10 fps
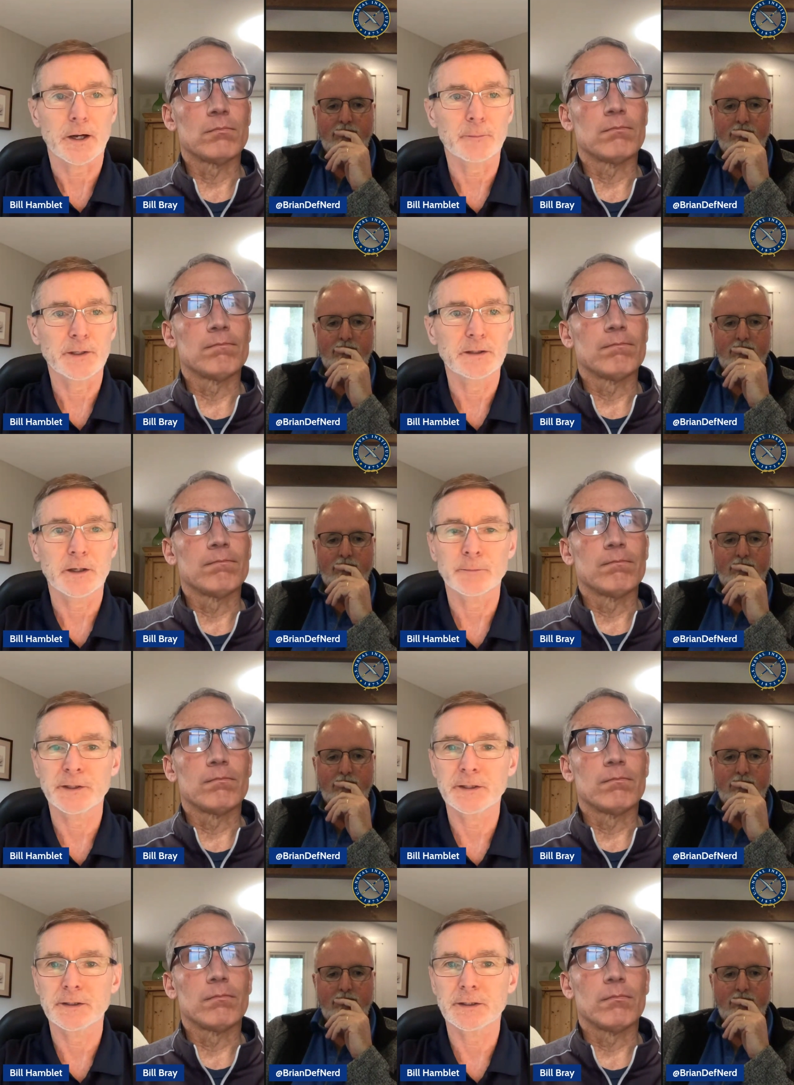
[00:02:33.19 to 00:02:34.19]
Speaker 1: how many how
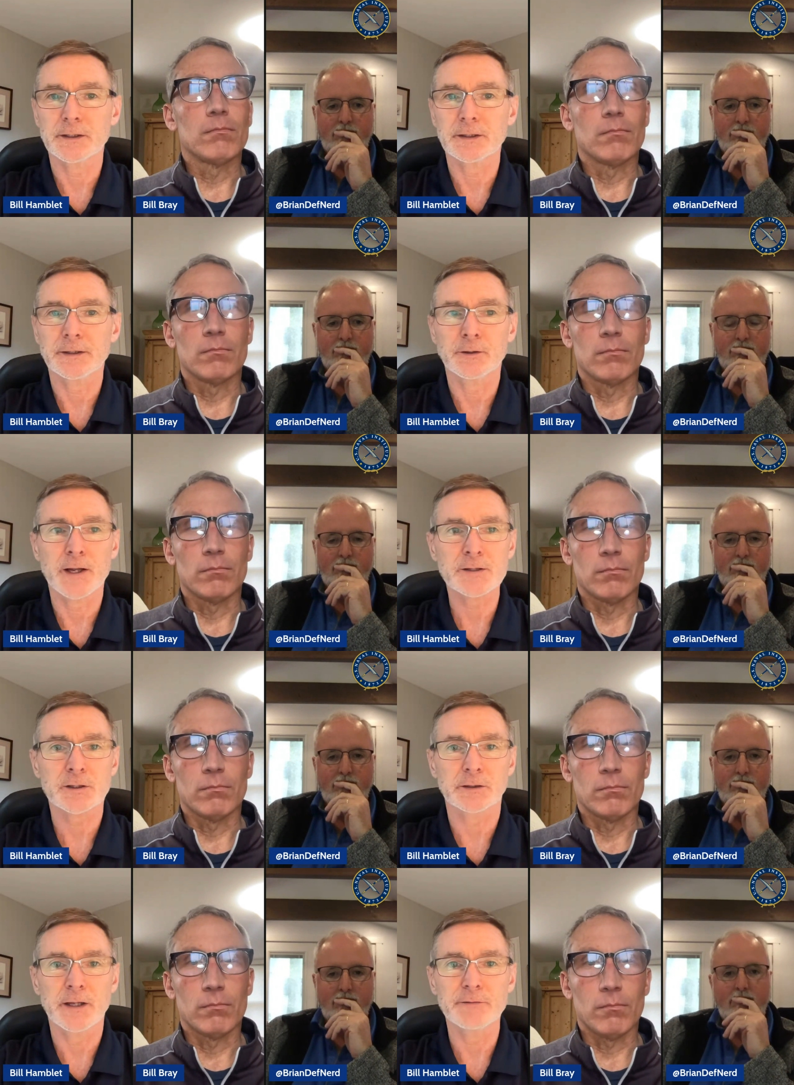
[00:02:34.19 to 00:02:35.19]
many uh,
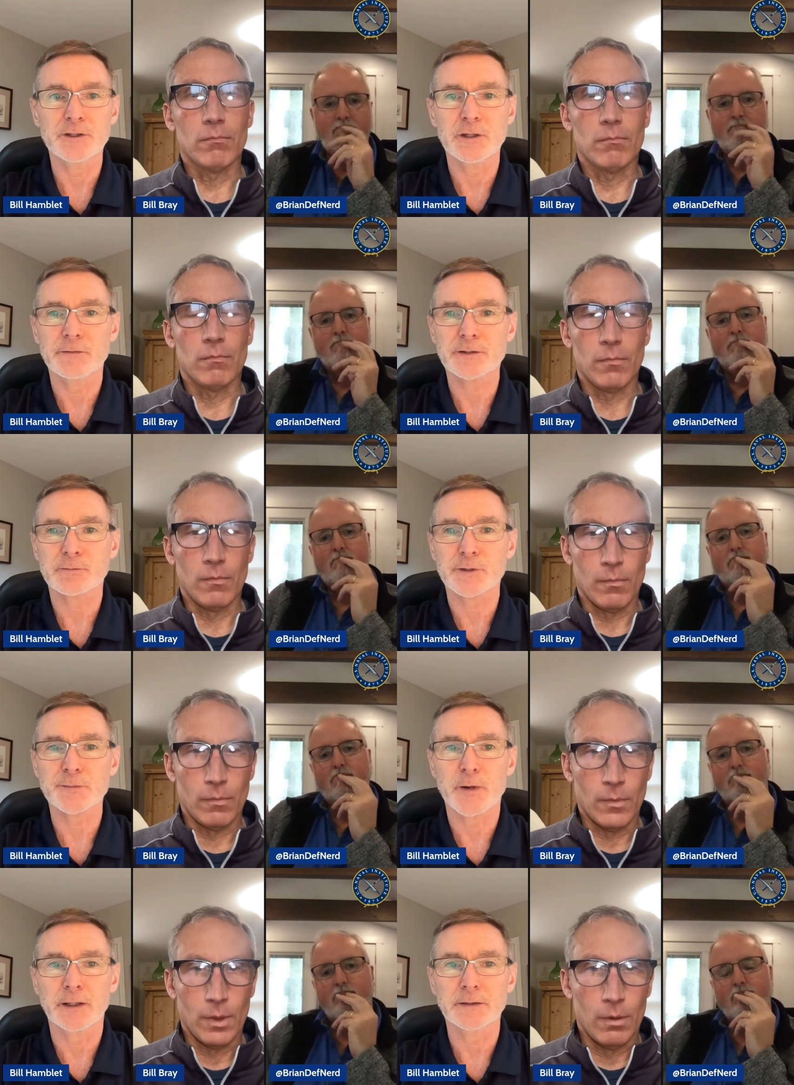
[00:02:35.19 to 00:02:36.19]
international navy chiefs
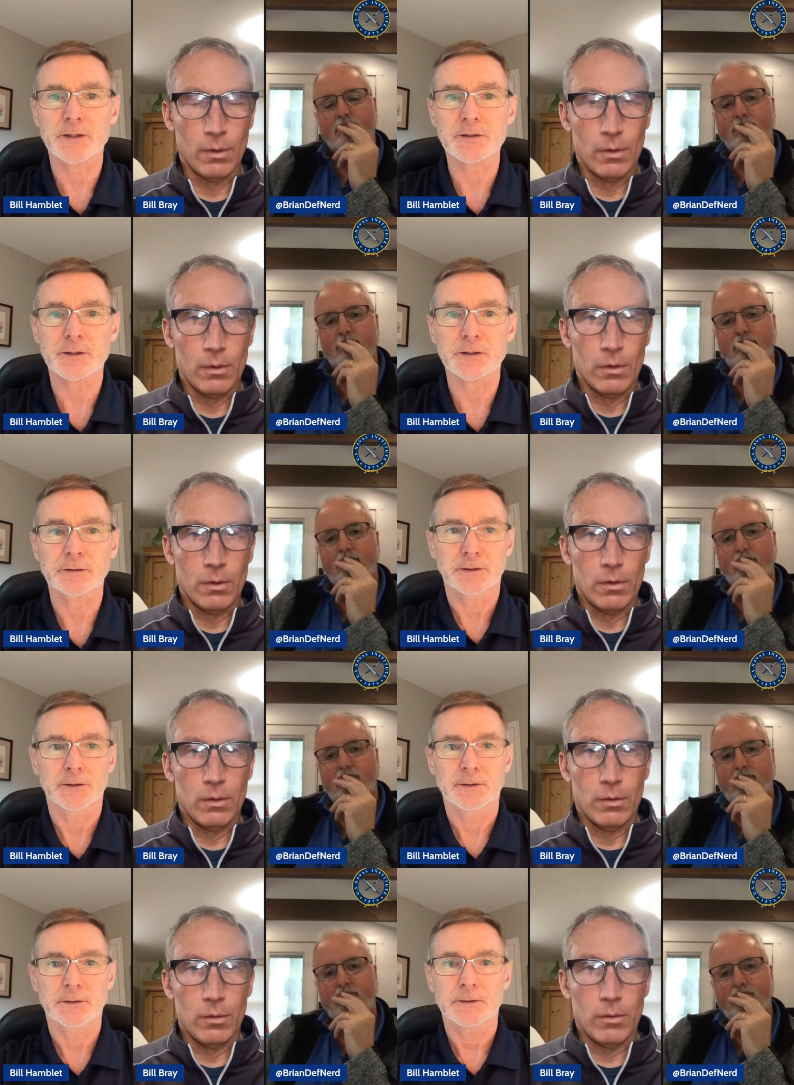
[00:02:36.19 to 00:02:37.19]
responded this year
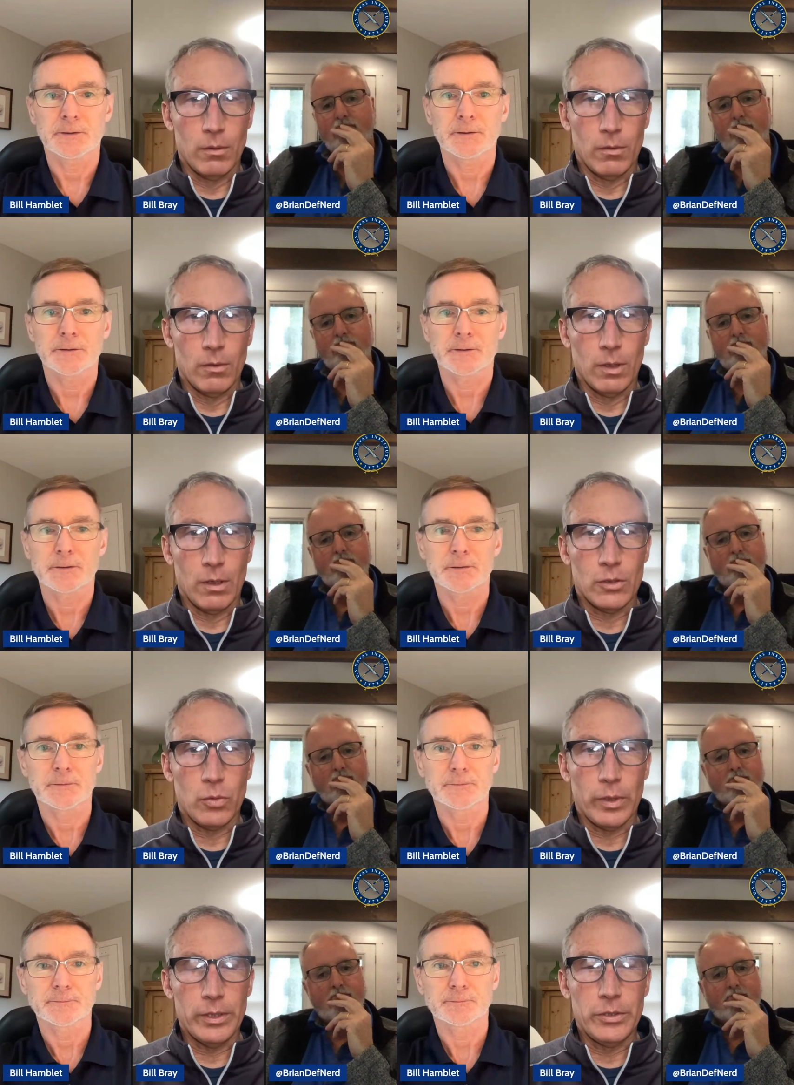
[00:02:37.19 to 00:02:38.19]
Speaker 2: uh,
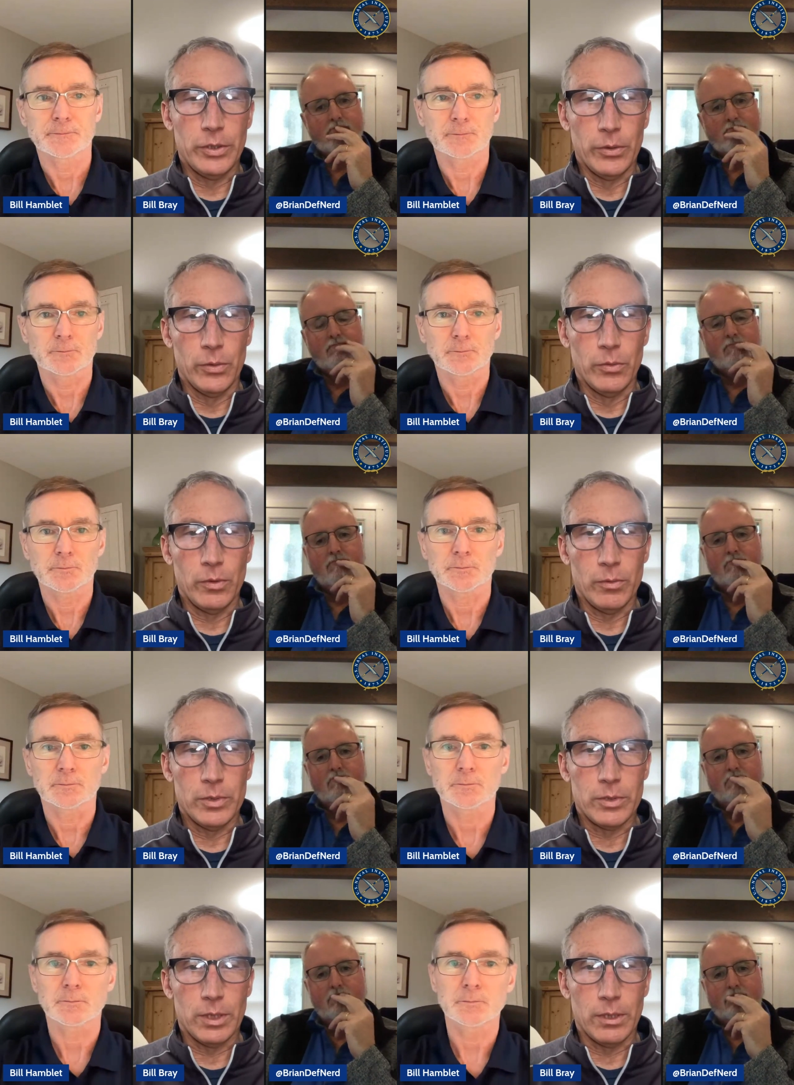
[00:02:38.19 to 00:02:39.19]
22,
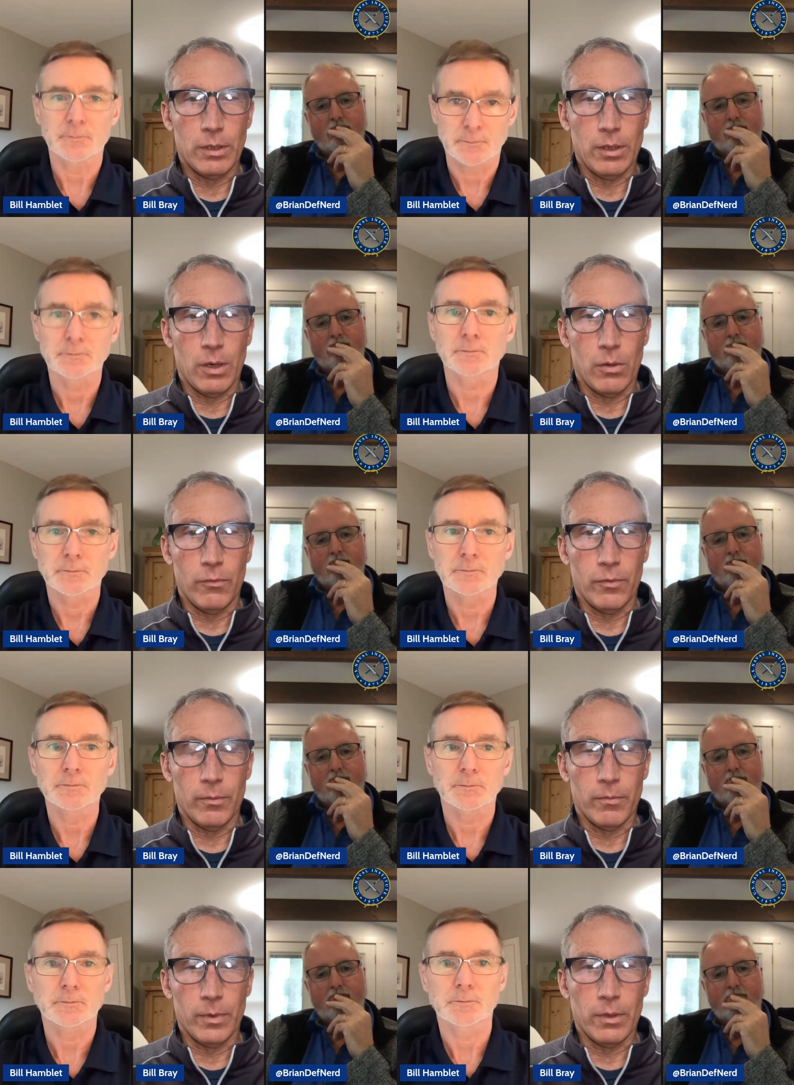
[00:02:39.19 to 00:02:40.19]
which is a little low
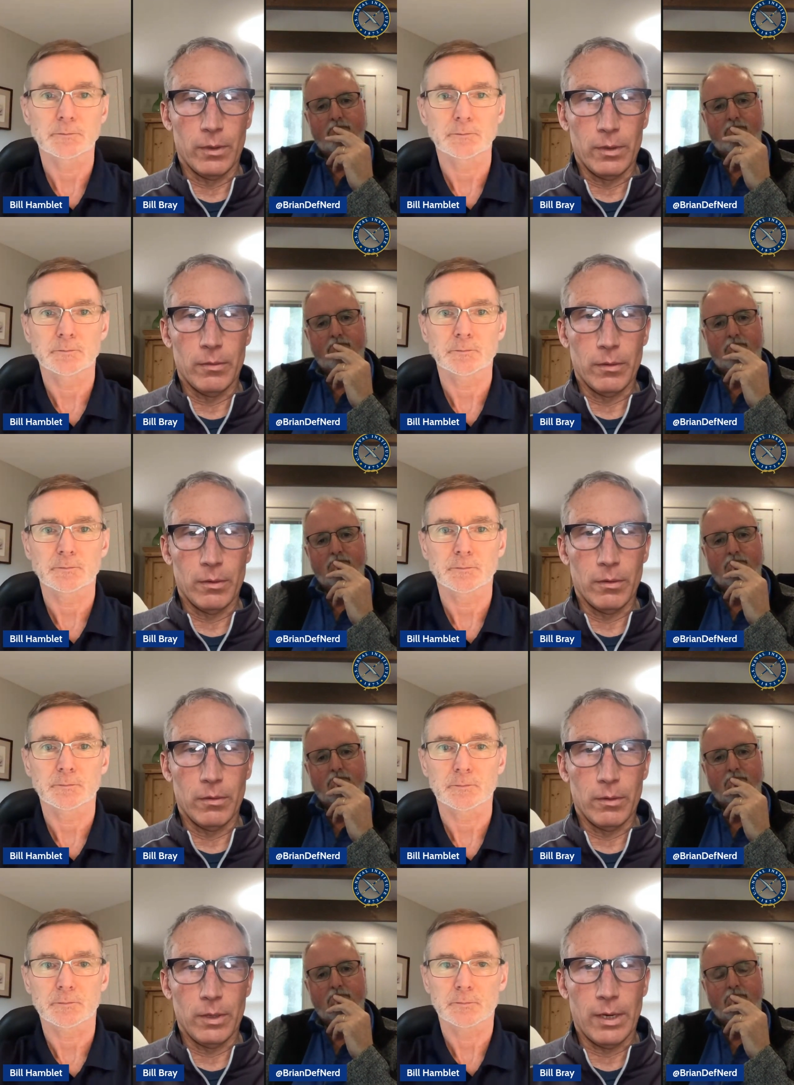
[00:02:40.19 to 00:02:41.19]
from uh, the
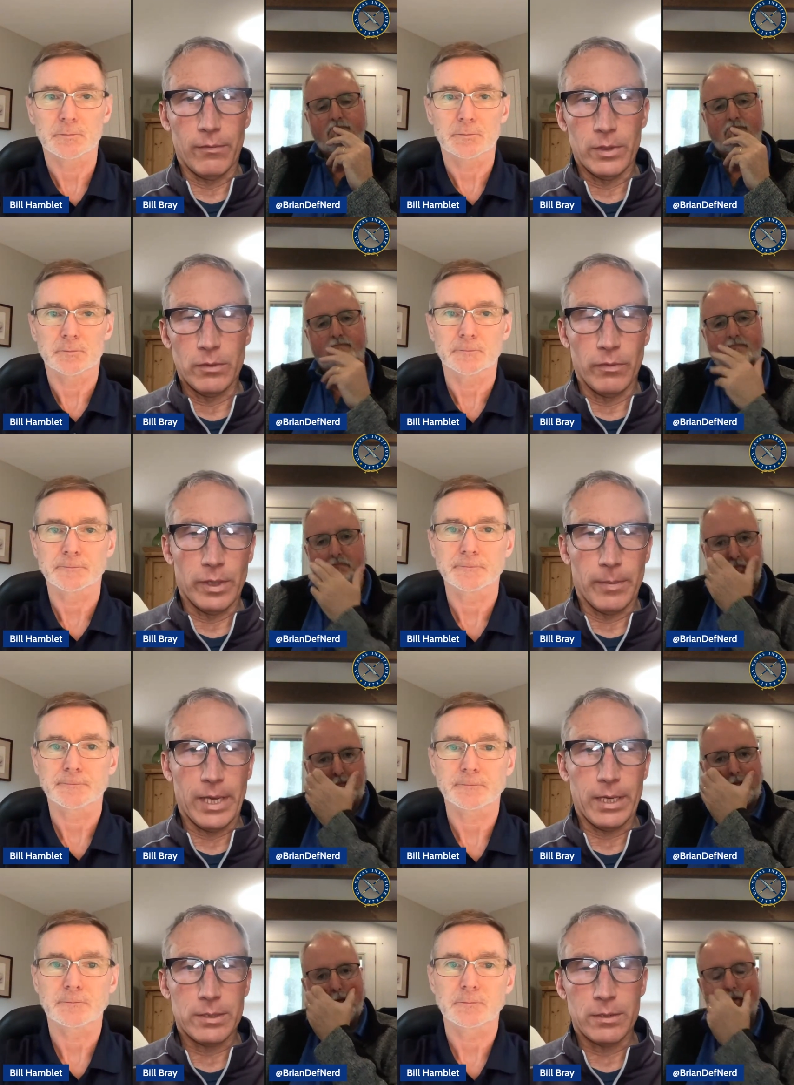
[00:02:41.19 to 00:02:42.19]
the average over the
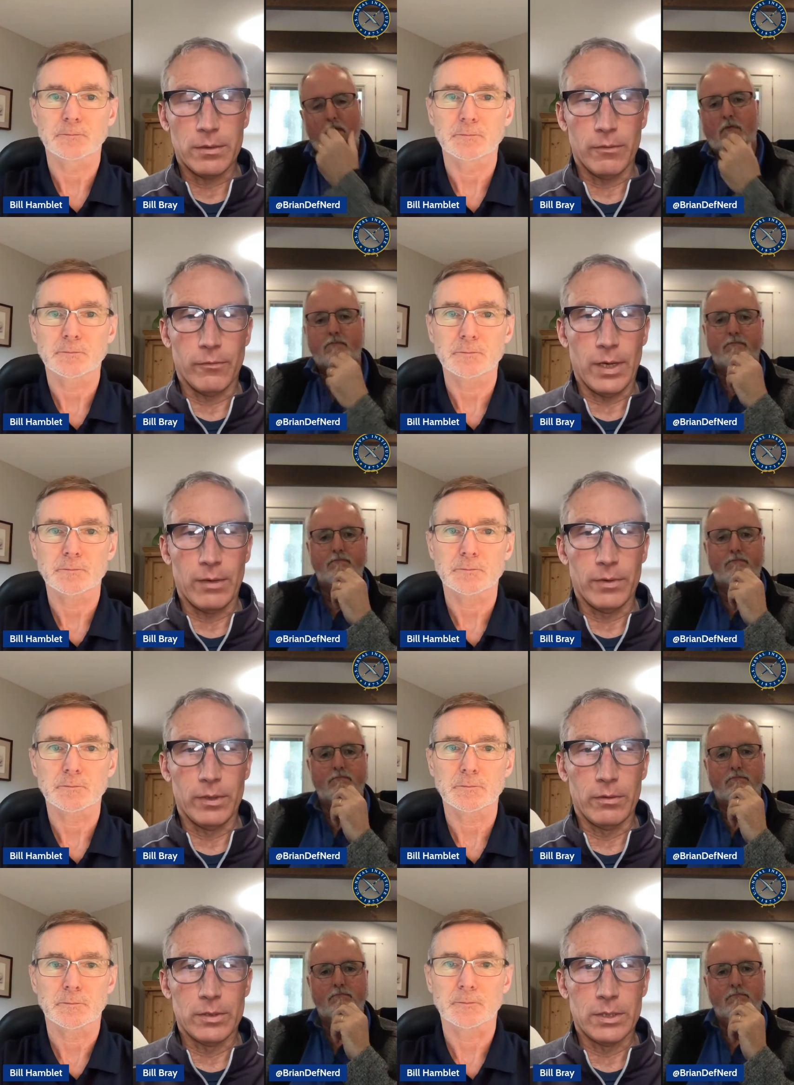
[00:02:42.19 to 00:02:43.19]
past uh, five
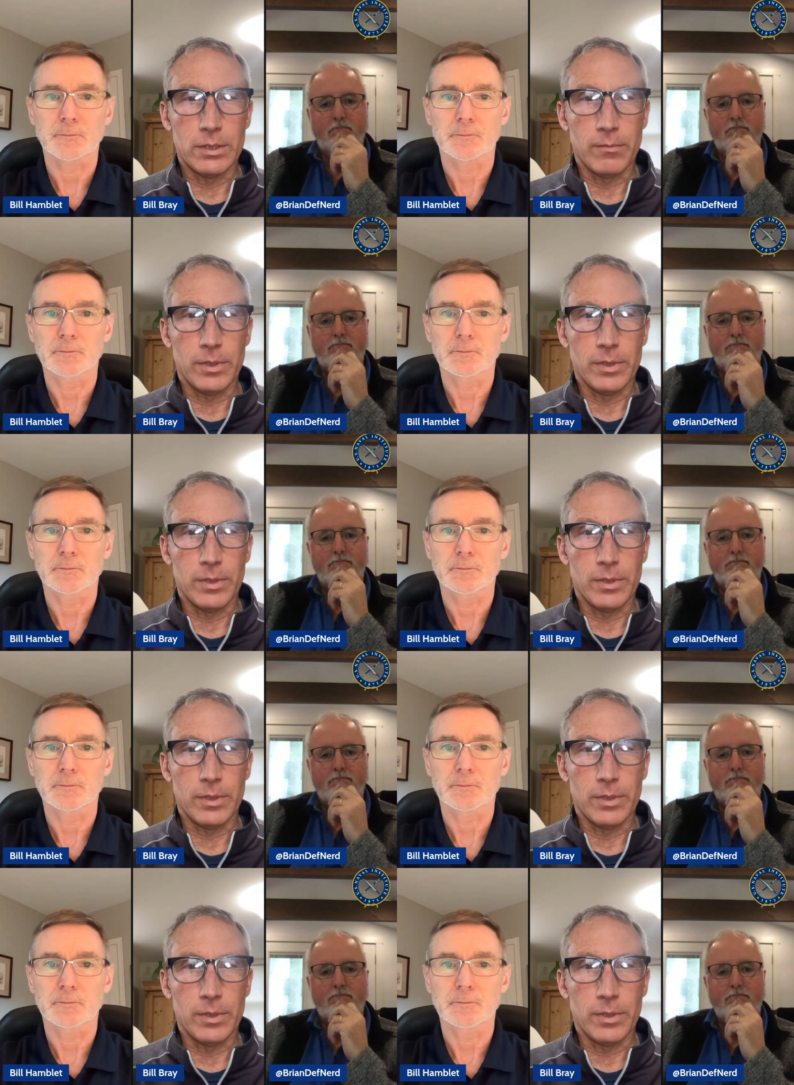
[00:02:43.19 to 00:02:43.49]
years since I've